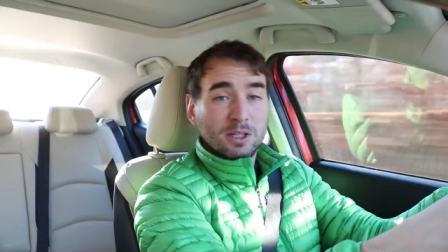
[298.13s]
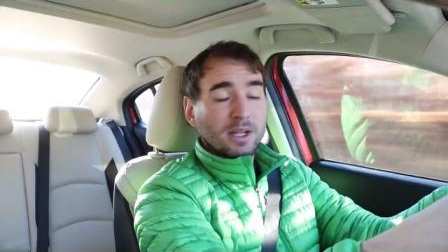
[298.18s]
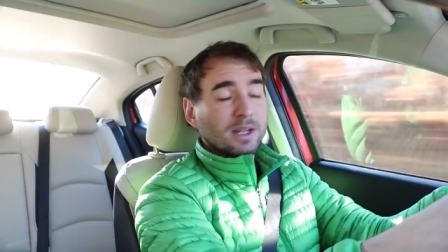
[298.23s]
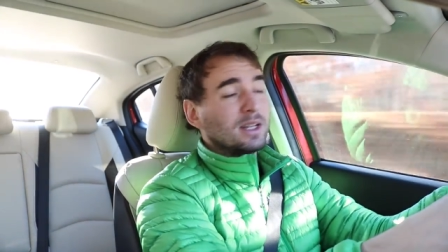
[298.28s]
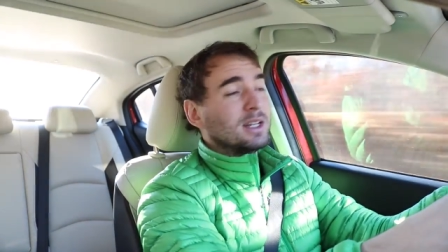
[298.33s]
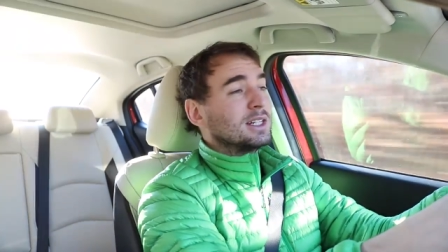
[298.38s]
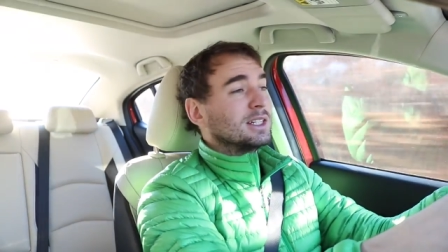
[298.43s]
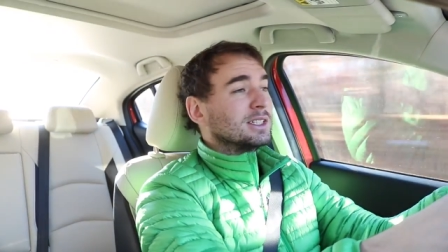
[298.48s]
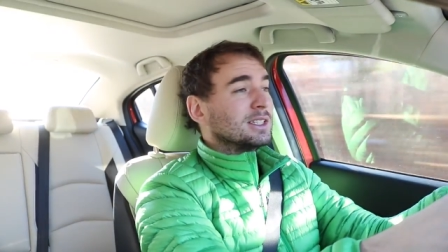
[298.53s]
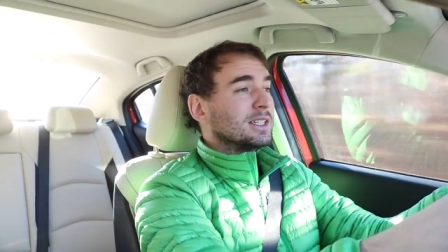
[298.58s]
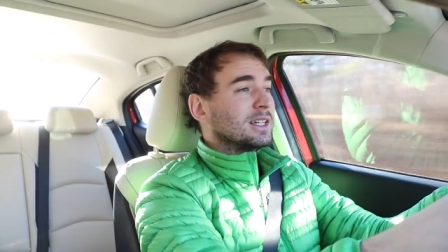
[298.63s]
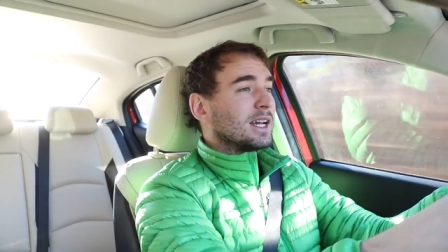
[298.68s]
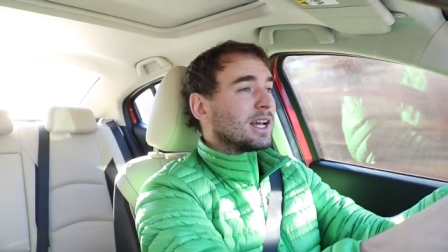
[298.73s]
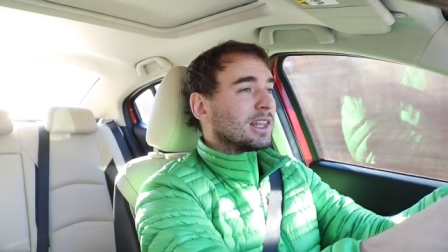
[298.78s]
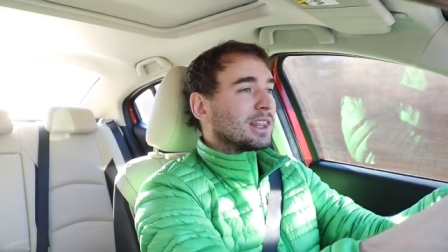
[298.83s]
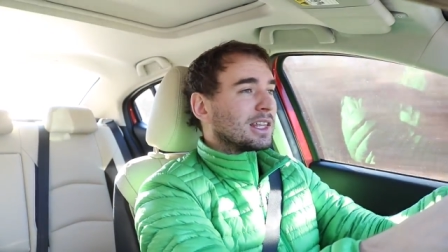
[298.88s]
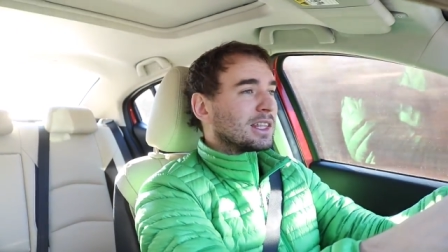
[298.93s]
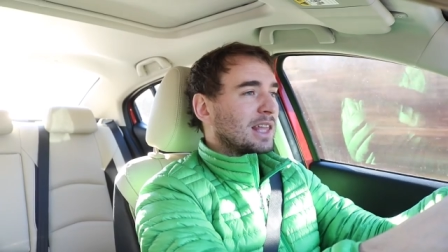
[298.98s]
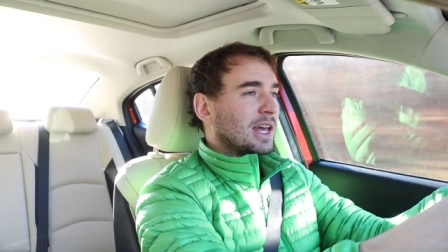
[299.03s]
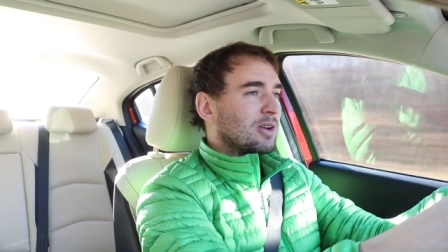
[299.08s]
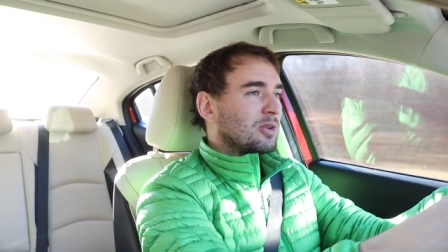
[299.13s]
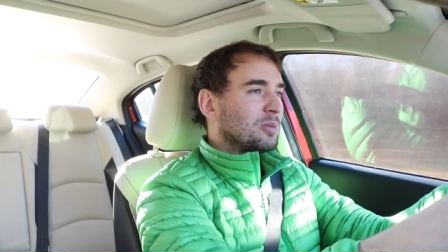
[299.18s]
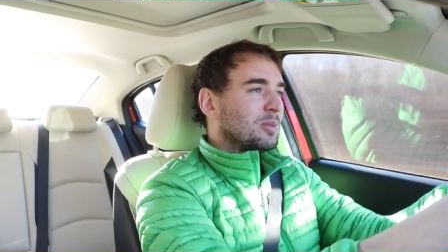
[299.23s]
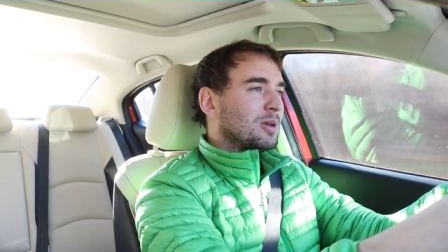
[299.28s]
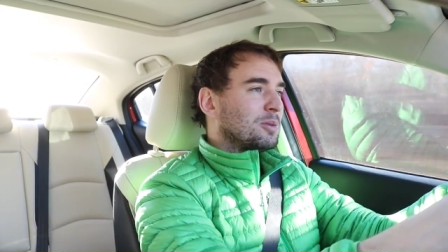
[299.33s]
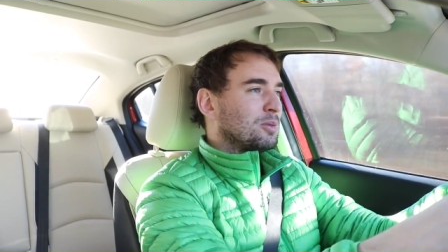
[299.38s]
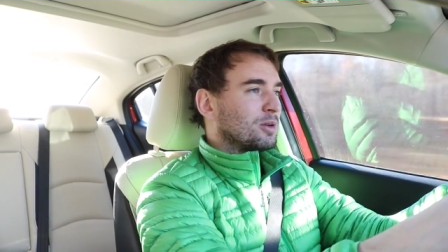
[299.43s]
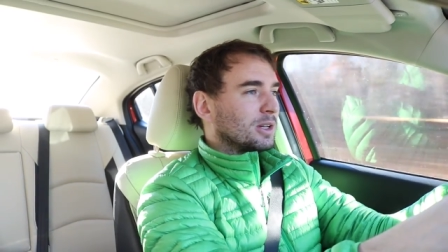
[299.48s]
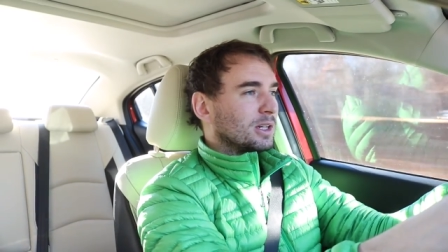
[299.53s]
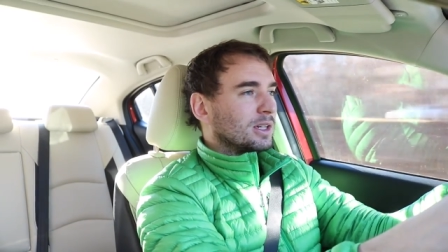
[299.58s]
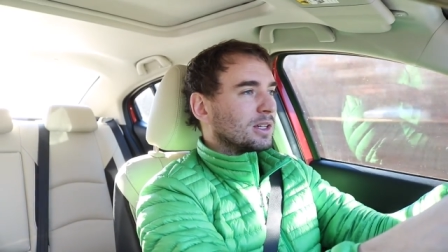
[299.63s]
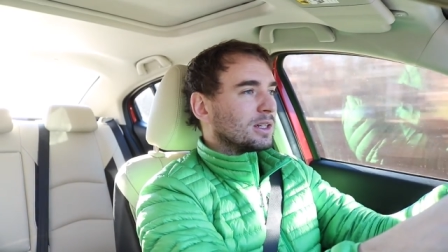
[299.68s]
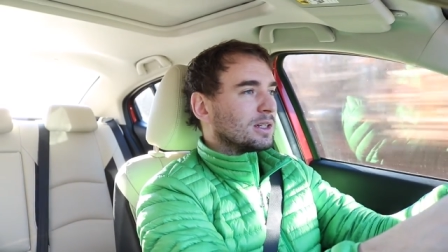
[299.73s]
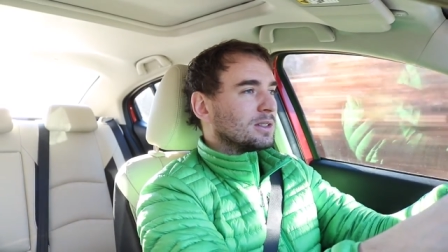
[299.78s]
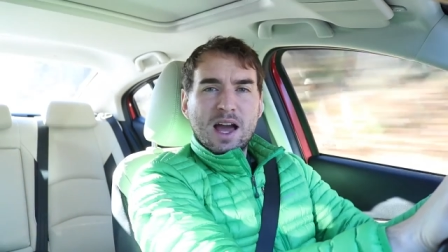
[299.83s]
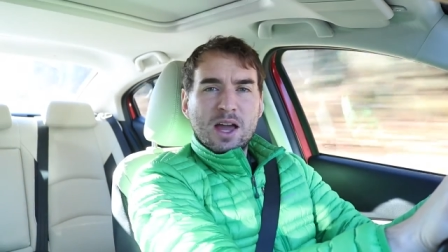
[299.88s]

to Italy. I think that would be pretty good.